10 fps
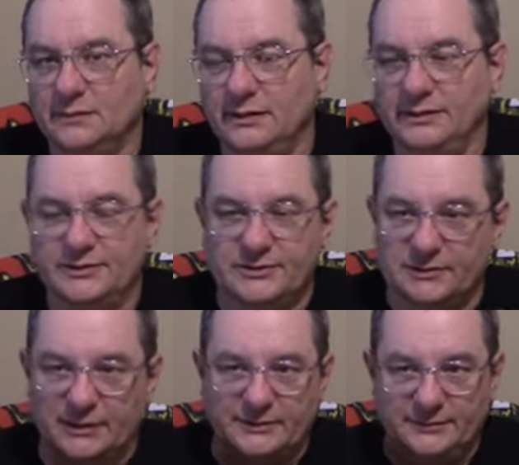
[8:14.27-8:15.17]
It
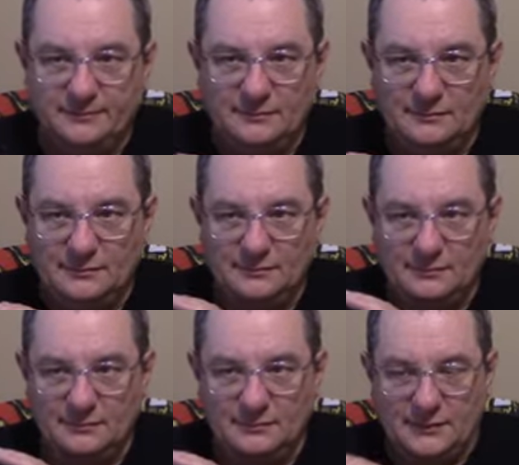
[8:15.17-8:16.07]
just
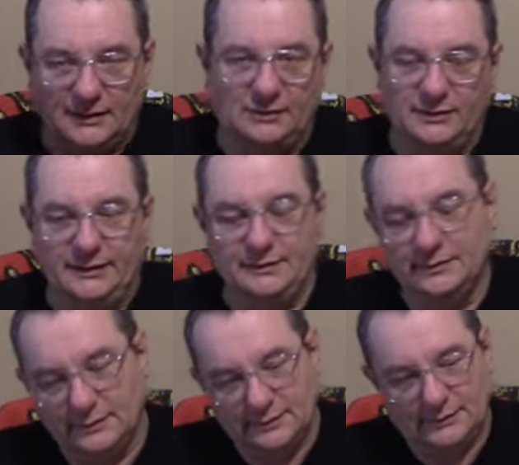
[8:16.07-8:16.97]
not
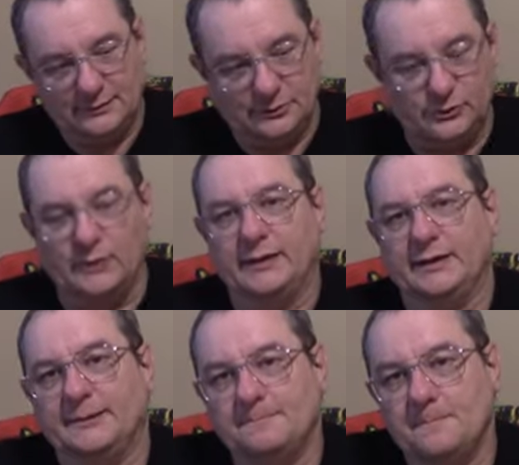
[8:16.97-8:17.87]
clean to drink.
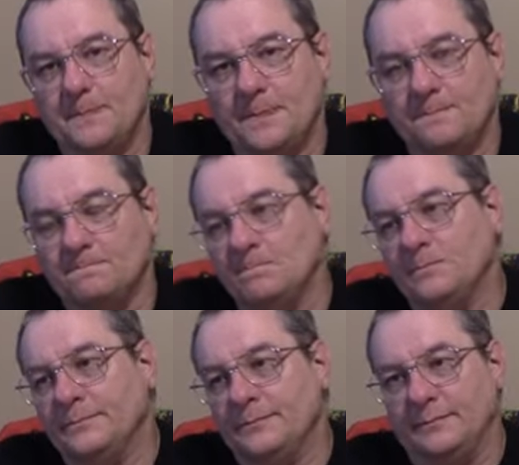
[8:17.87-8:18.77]

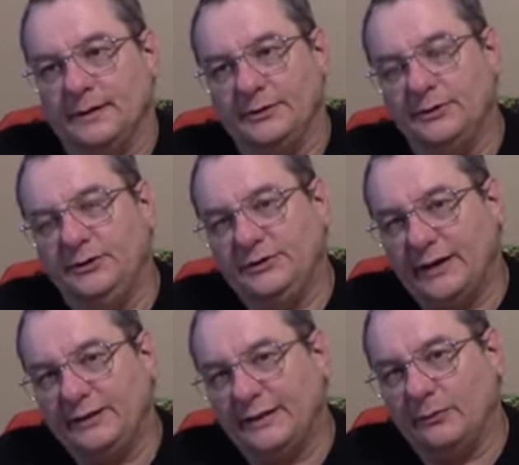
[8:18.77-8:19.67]
Now you can
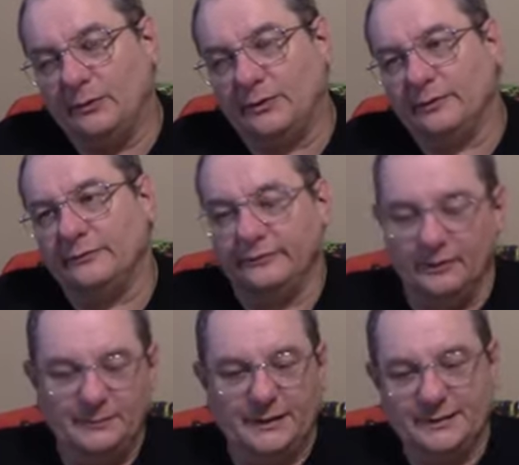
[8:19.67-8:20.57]
take that water
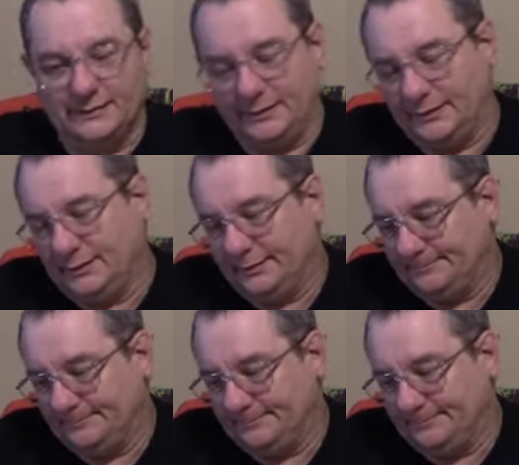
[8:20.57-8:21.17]
from that tank,